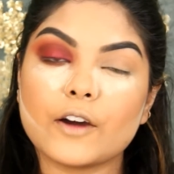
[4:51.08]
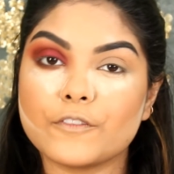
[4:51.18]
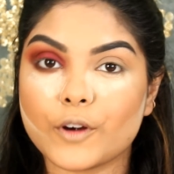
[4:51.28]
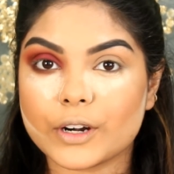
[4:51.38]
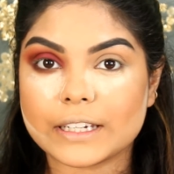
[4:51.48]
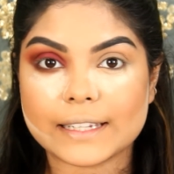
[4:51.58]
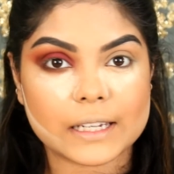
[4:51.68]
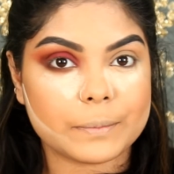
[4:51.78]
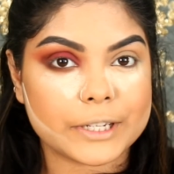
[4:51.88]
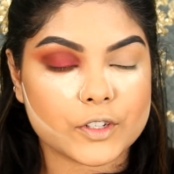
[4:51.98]
for a
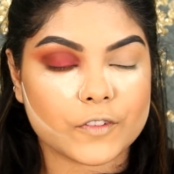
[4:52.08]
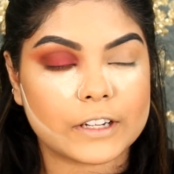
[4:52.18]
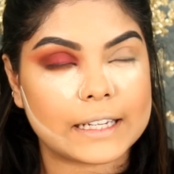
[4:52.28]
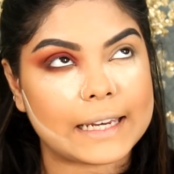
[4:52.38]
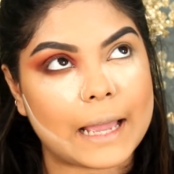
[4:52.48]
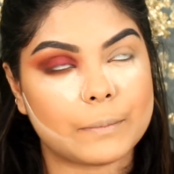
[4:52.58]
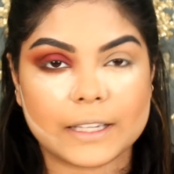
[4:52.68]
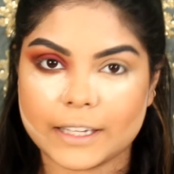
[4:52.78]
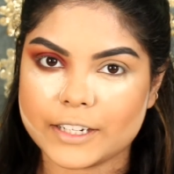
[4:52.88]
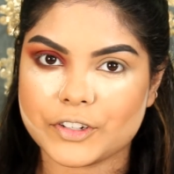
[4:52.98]
little bit of glam
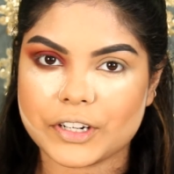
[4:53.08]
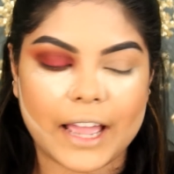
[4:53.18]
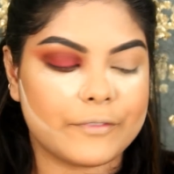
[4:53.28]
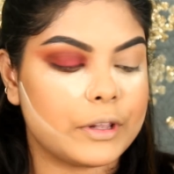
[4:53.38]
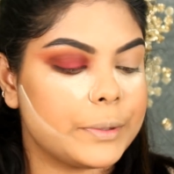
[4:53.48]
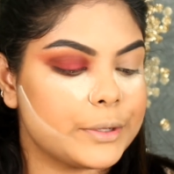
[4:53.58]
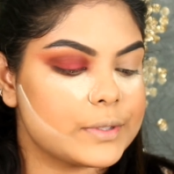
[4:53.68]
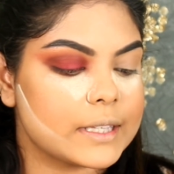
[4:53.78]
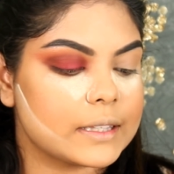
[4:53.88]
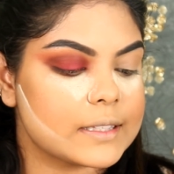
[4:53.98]
glitter, I will be
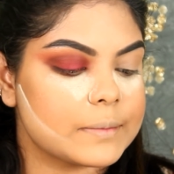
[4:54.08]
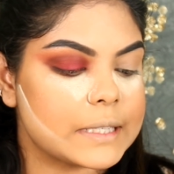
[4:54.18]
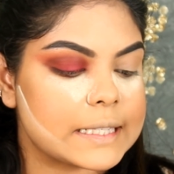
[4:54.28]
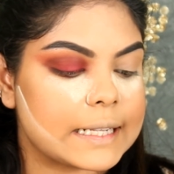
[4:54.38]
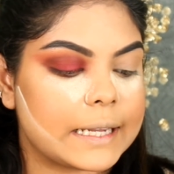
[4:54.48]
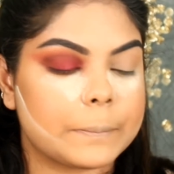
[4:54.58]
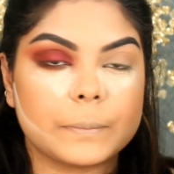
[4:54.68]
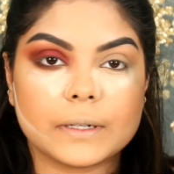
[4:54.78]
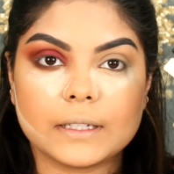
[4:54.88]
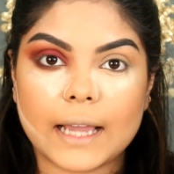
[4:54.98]
using this Miss Claire
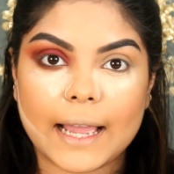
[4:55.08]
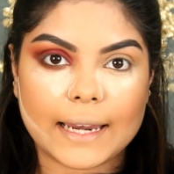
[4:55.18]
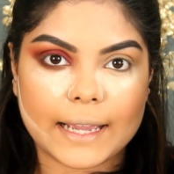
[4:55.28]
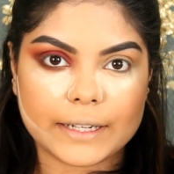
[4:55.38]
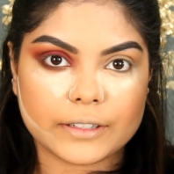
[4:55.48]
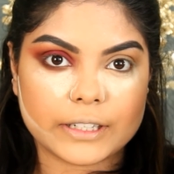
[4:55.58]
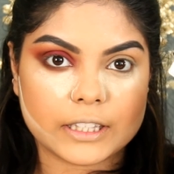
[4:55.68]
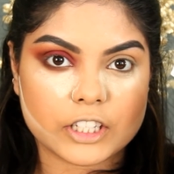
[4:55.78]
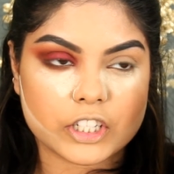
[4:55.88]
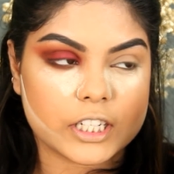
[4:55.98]
Pearl eyeliner
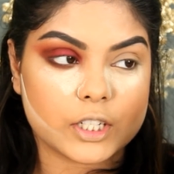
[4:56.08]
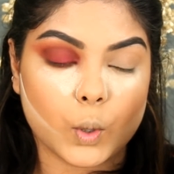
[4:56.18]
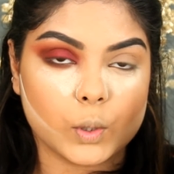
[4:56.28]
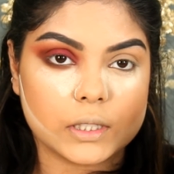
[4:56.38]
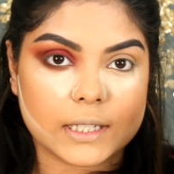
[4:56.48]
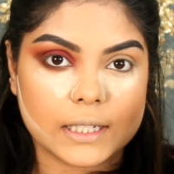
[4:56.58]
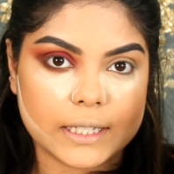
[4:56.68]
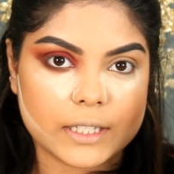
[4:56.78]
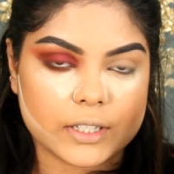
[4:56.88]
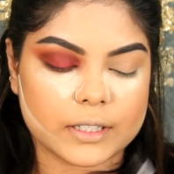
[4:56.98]
in the shade Gold
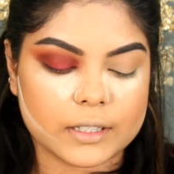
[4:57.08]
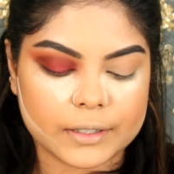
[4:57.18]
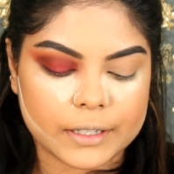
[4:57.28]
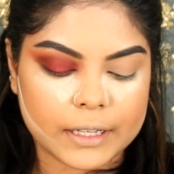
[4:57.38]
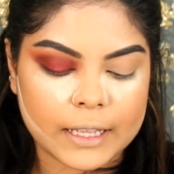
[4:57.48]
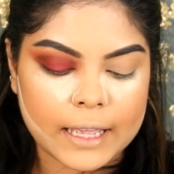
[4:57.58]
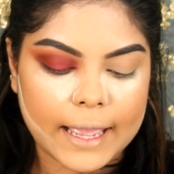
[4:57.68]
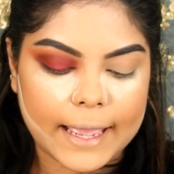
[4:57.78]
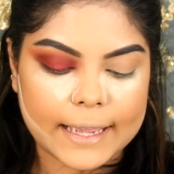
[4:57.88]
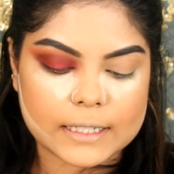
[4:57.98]
Glitter,
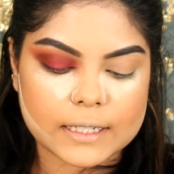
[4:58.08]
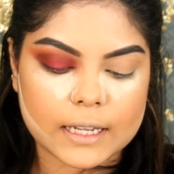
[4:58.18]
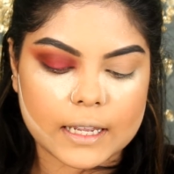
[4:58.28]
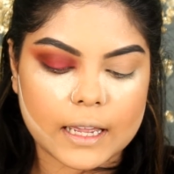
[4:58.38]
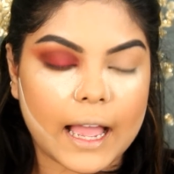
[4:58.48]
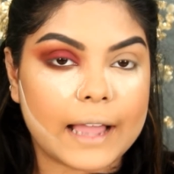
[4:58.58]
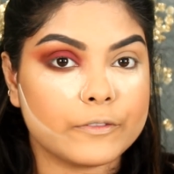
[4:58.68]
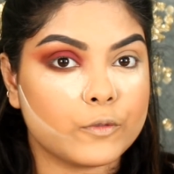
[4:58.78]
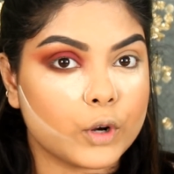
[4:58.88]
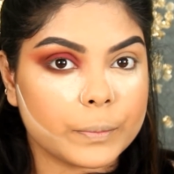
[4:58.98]
and
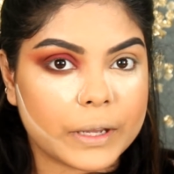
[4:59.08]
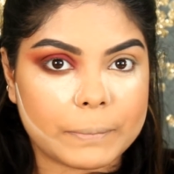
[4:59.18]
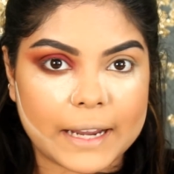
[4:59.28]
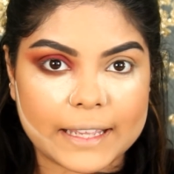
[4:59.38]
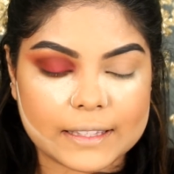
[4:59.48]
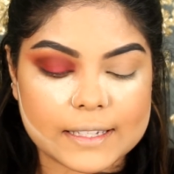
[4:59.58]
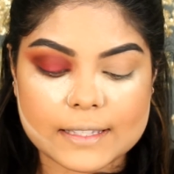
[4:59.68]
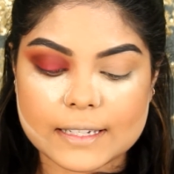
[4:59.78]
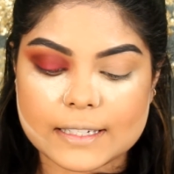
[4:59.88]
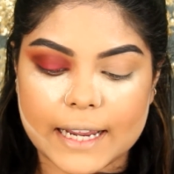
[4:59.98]
I won't be applying
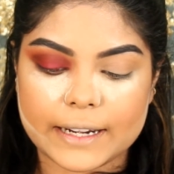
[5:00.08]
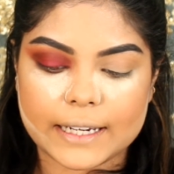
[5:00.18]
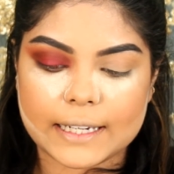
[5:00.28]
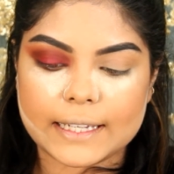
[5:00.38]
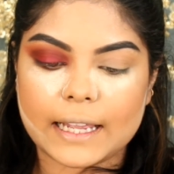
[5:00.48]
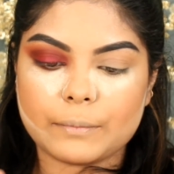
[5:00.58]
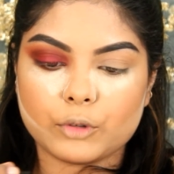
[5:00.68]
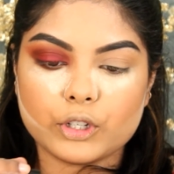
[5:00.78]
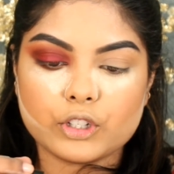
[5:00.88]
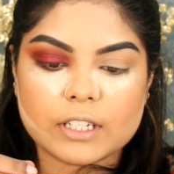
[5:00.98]
this directly. I'm
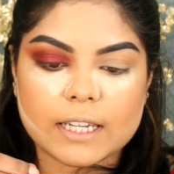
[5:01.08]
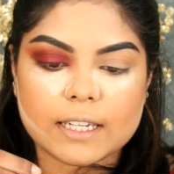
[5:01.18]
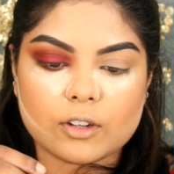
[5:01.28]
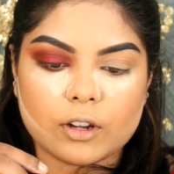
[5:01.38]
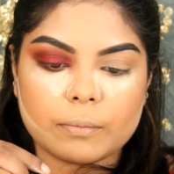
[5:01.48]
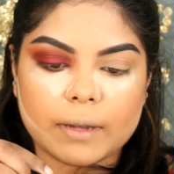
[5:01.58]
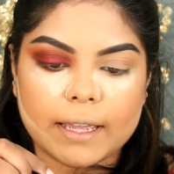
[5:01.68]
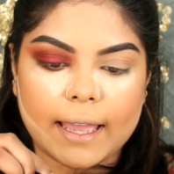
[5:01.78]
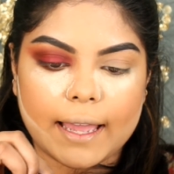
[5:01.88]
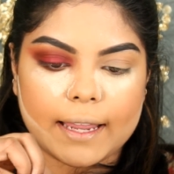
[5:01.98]
going to take it on my
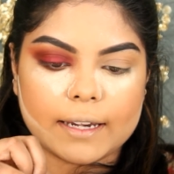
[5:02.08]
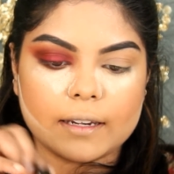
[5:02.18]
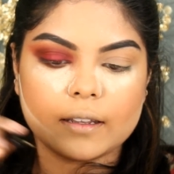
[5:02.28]
hand,